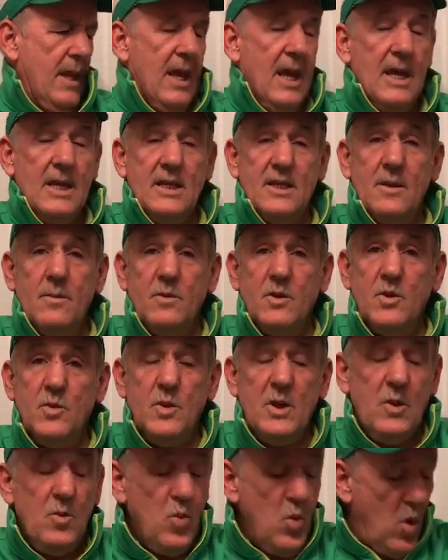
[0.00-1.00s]
and some
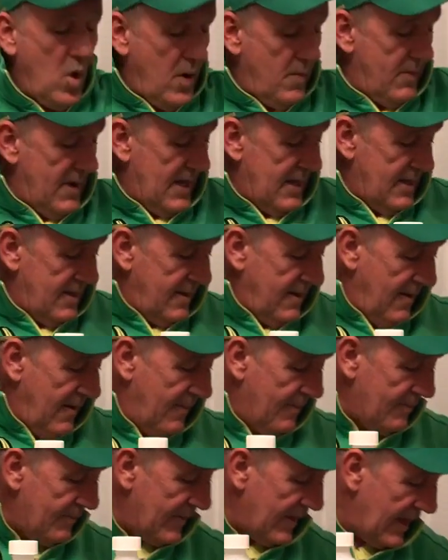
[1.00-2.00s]
sweet watermelon.
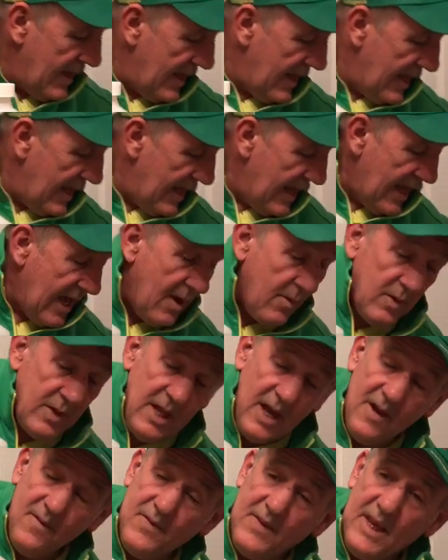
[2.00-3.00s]
I would
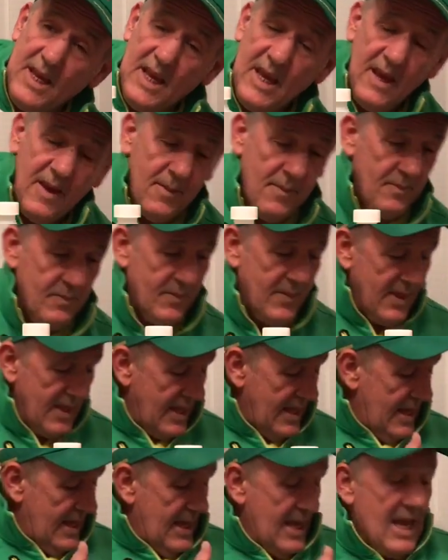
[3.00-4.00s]
have to
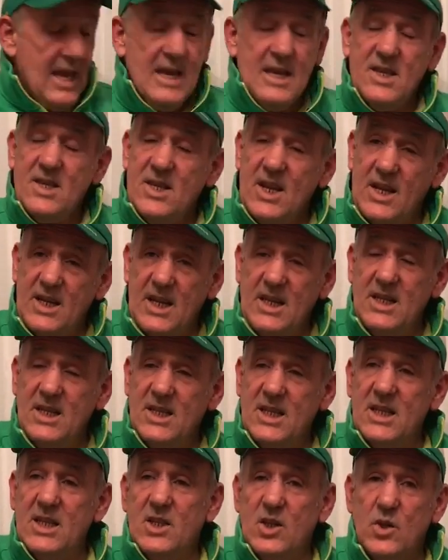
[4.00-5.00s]

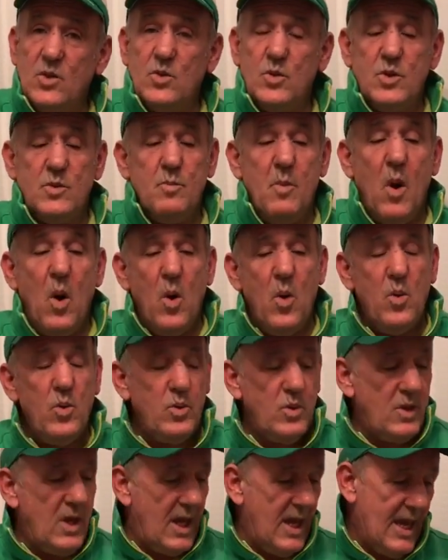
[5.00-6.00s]
syringe each of those
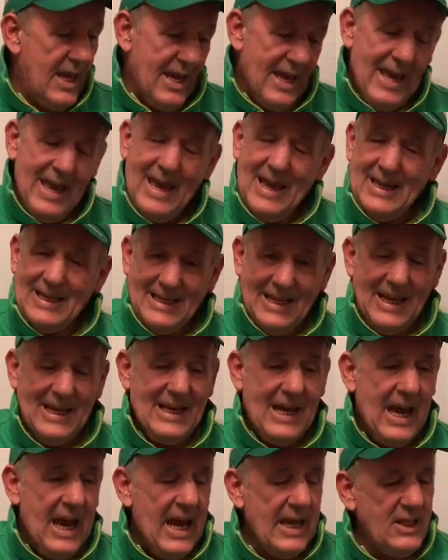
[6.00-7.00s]
bottles, get
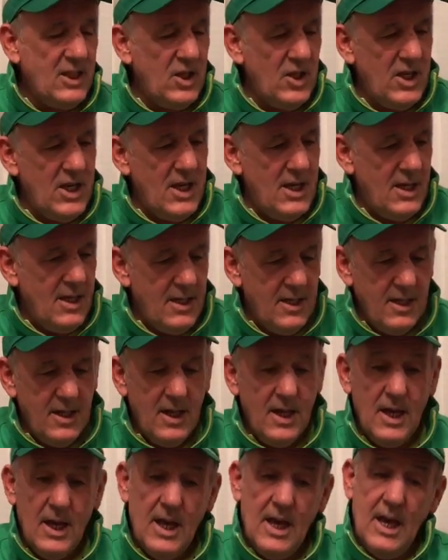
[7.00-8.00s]
it accurate,
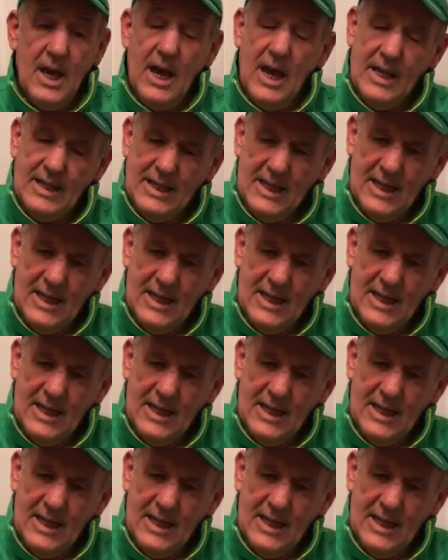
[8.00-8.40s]
and